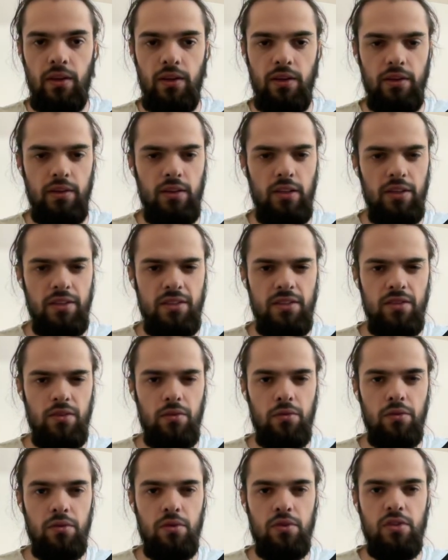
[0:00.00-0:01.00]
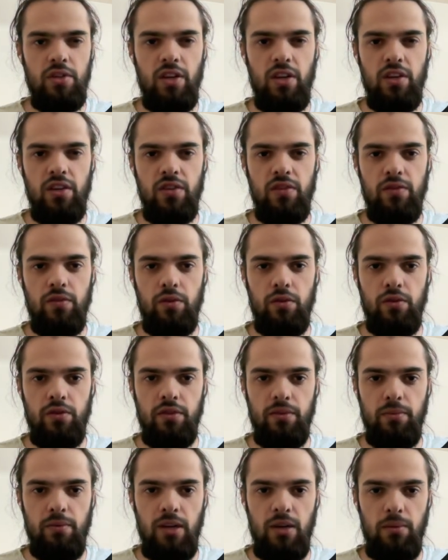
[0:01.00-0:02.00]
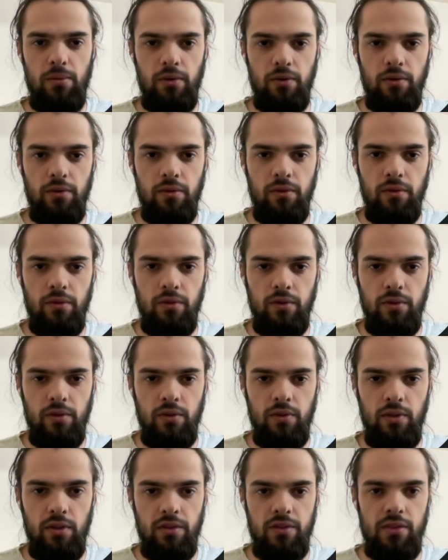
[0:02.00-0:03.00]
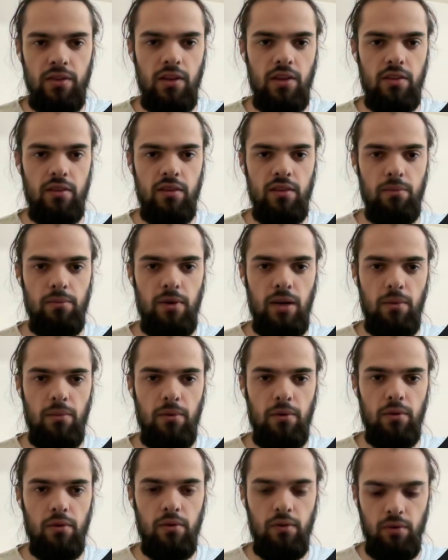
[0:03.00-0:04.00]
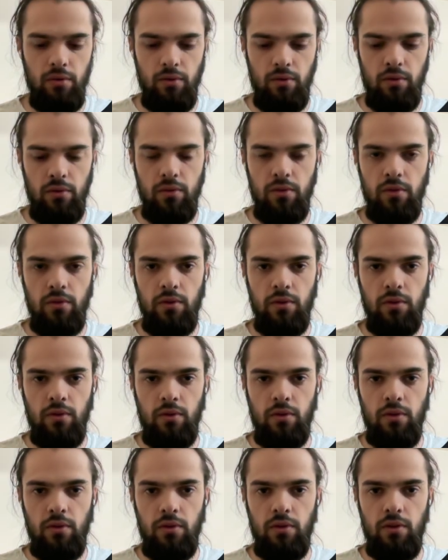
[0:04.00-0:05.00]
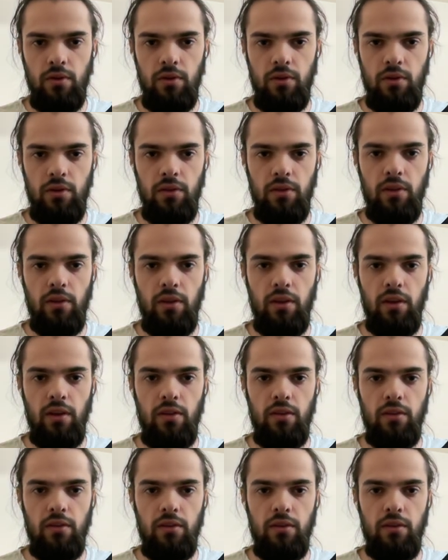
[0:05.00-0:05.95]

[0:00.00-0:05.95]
And let's also change for the bubble. Let's add the bubble in the end.